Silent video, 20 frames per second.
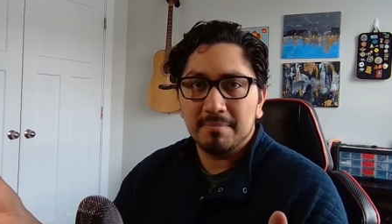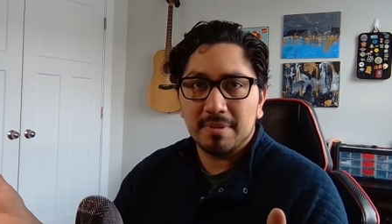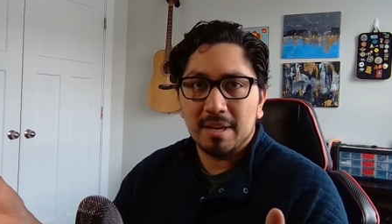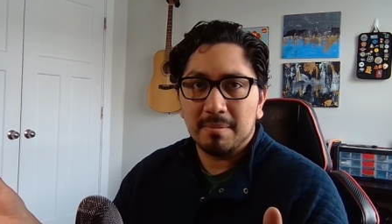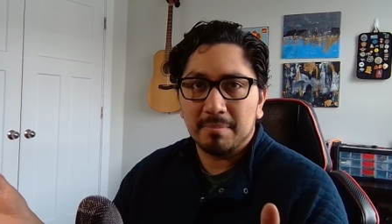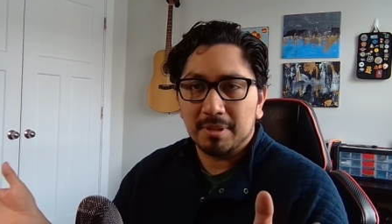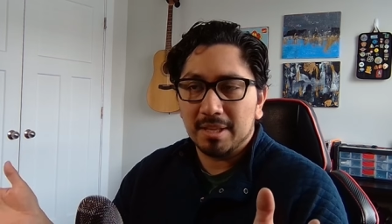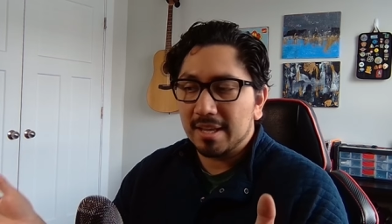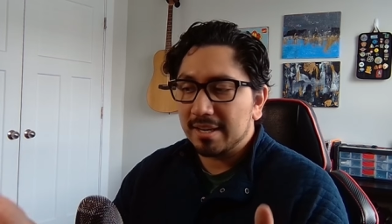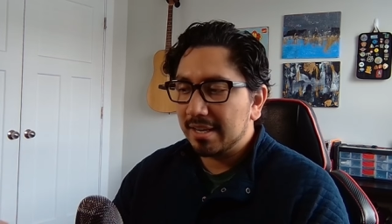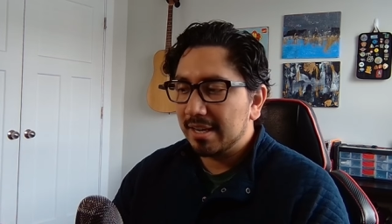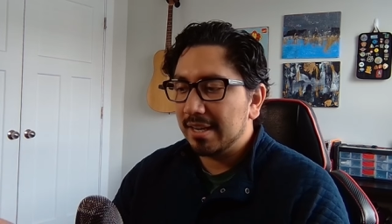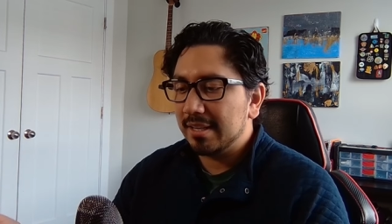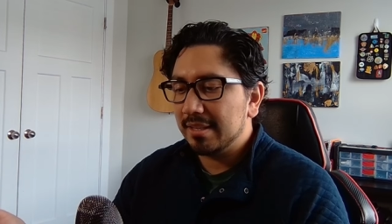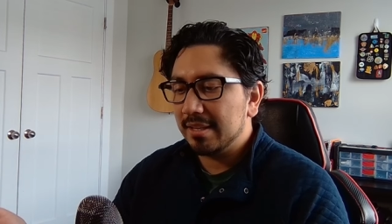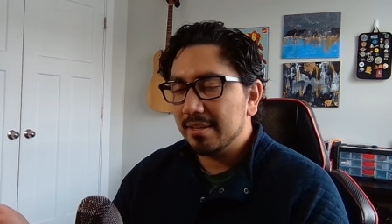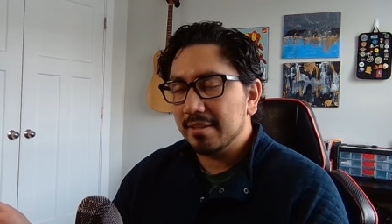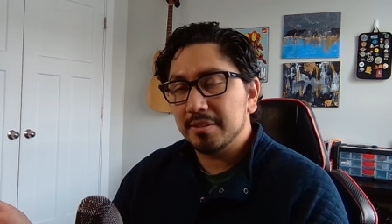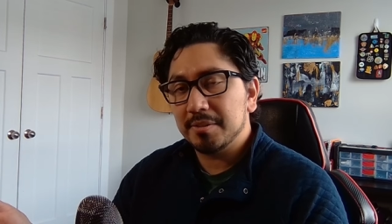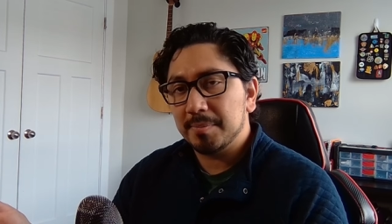I'm glad I had
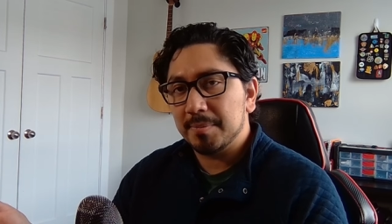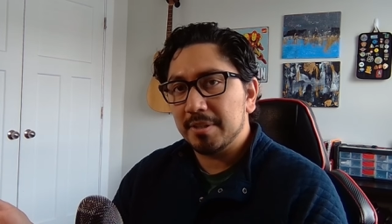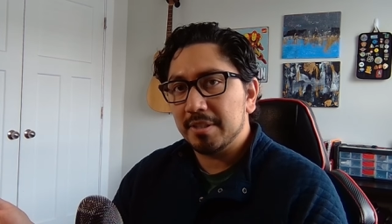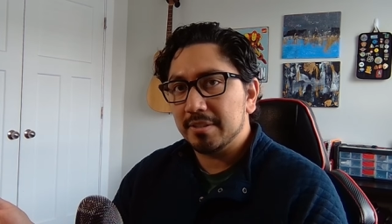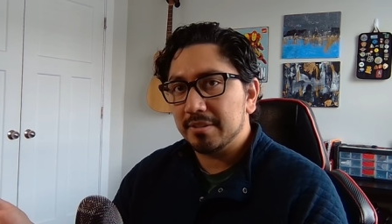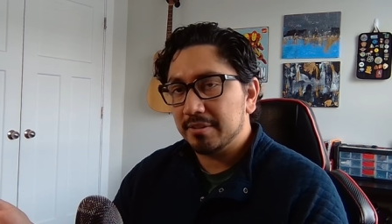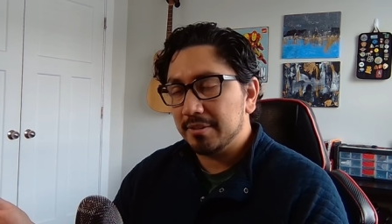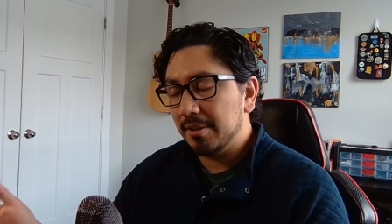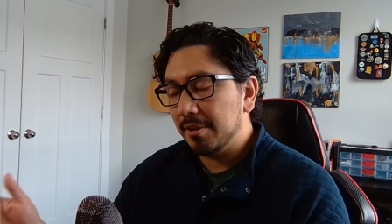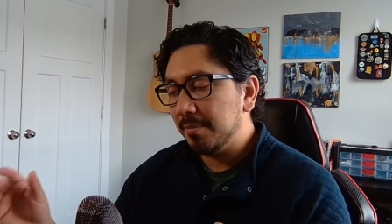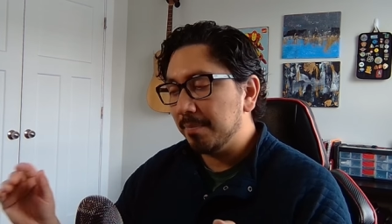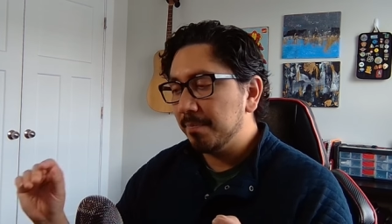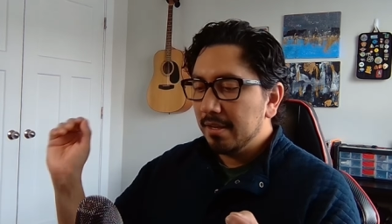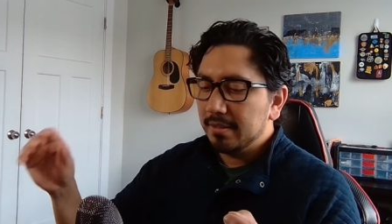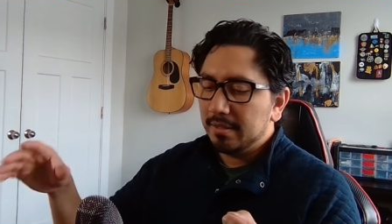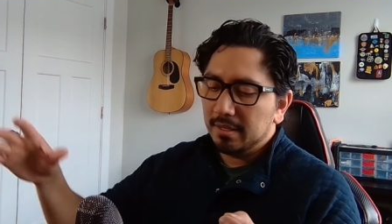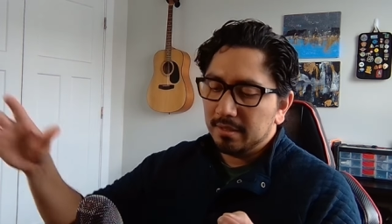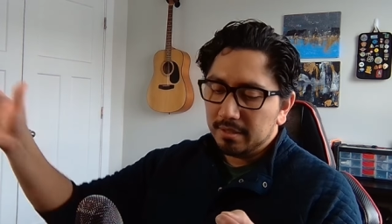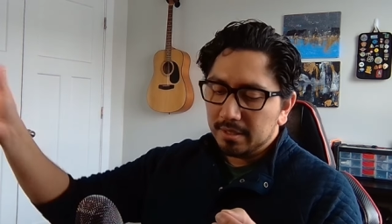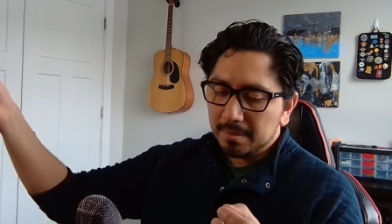that experience. So
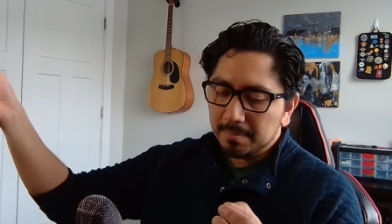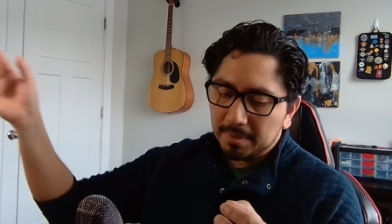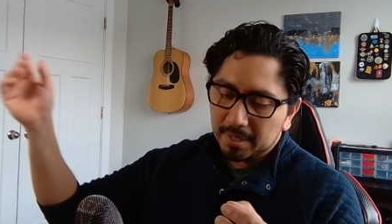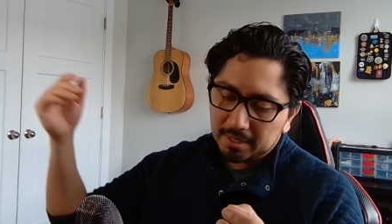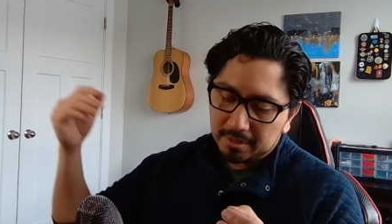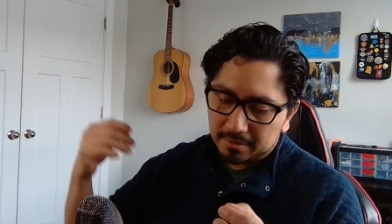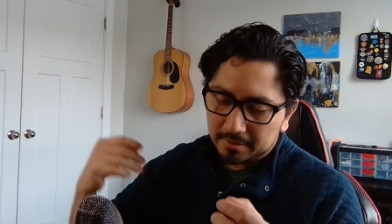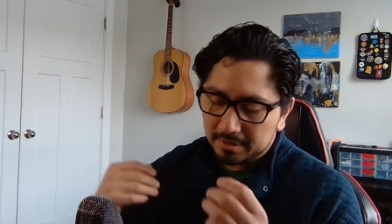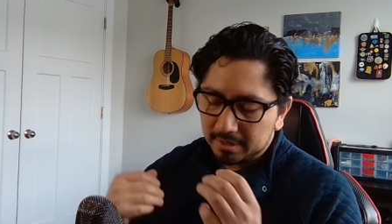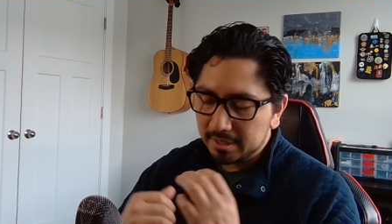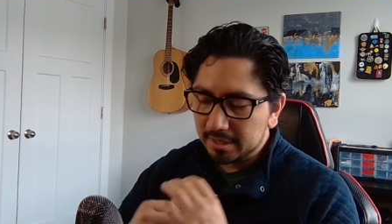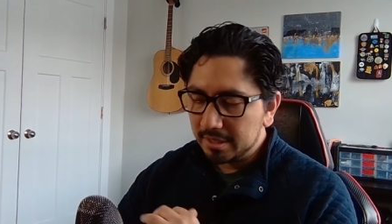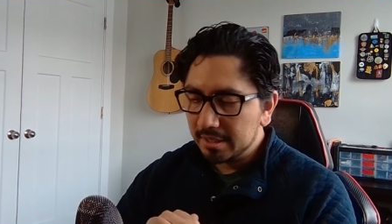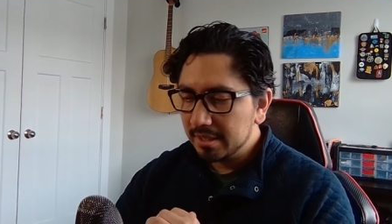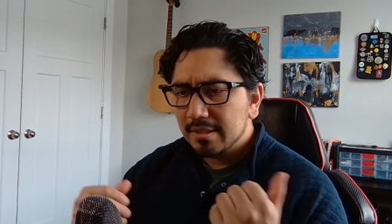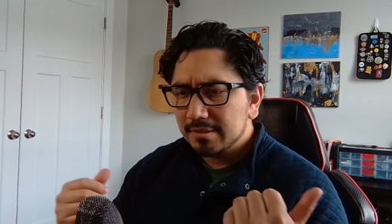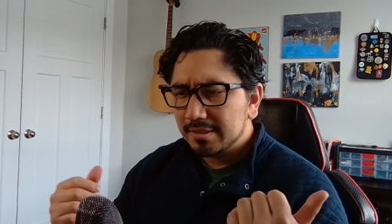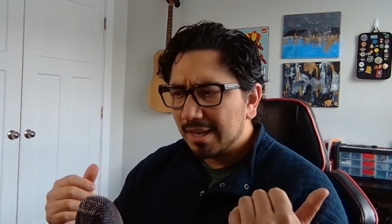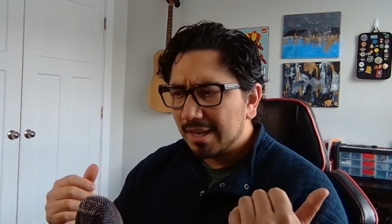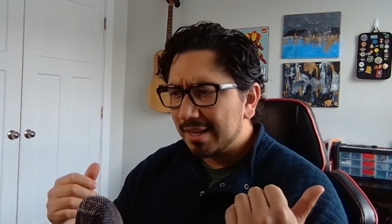deli, bakery,
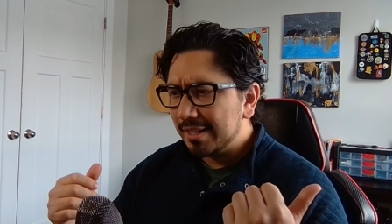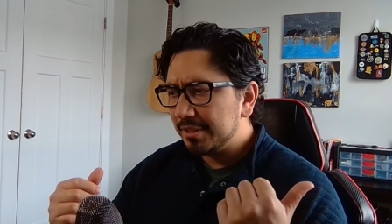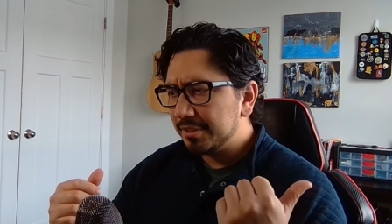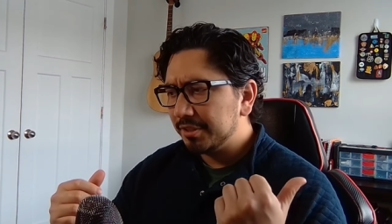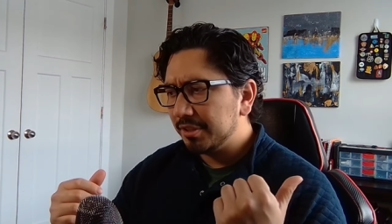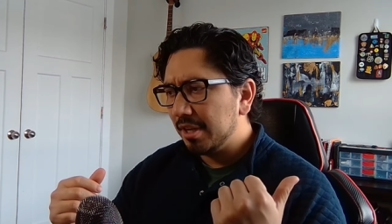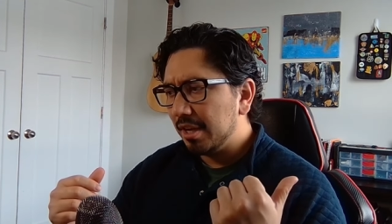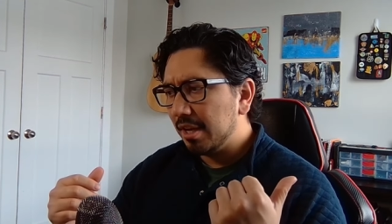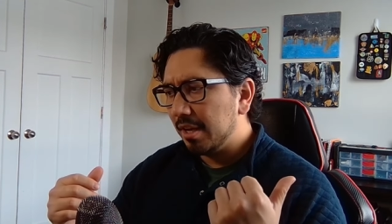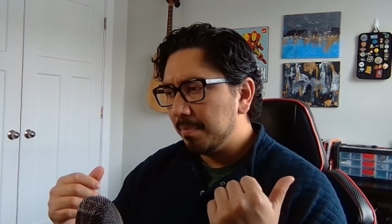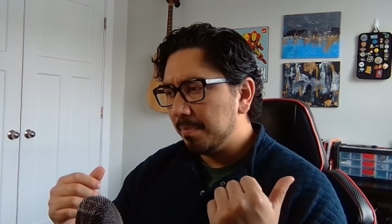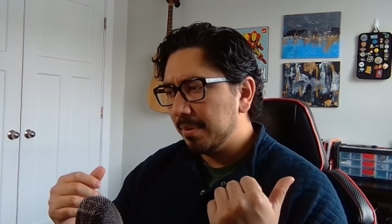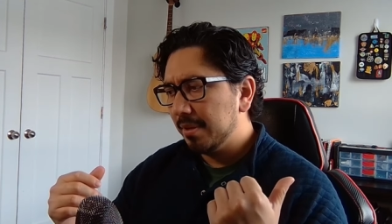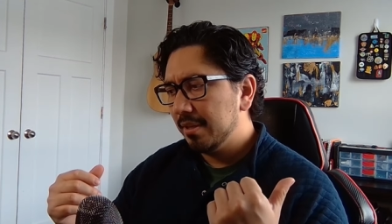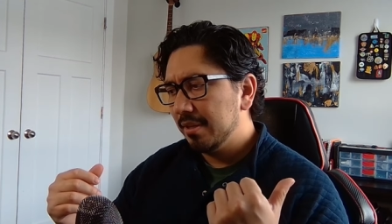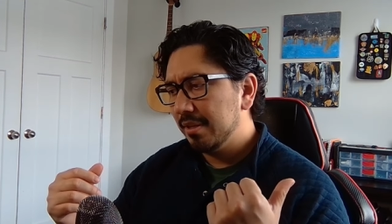tire shop.